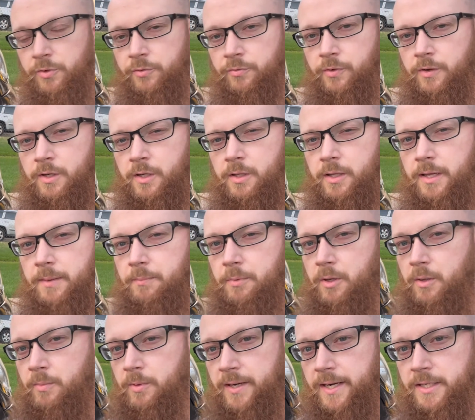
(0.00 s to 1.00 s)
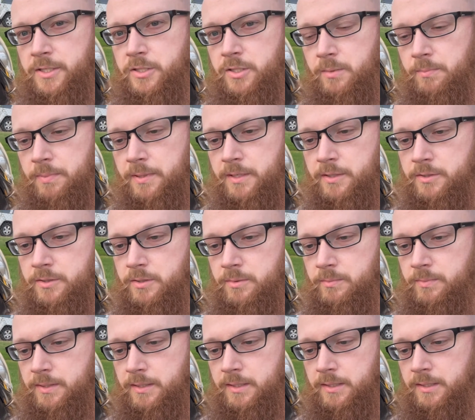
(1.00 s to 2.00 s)
the fog light bulb, there actually appears to
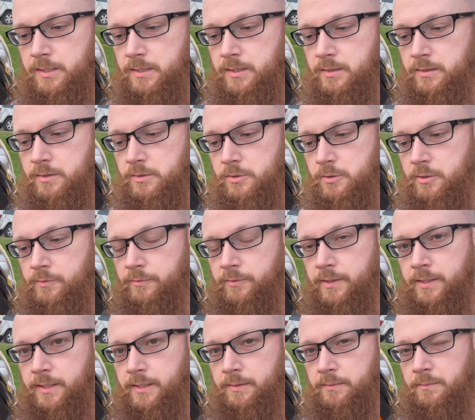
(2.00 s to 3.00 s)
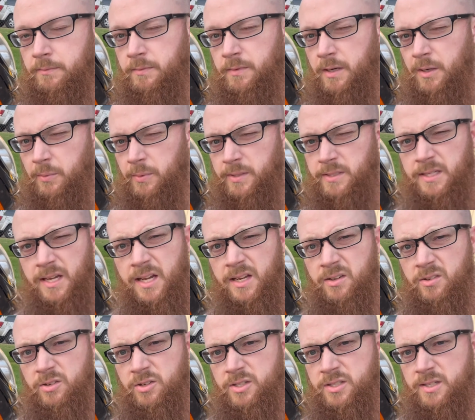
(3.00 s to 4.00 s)
be sort of a
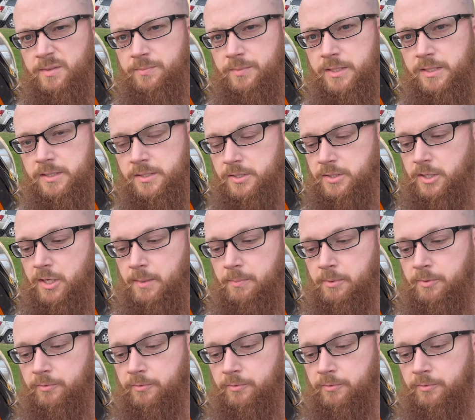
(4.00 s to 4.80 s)
retainer or something to stop it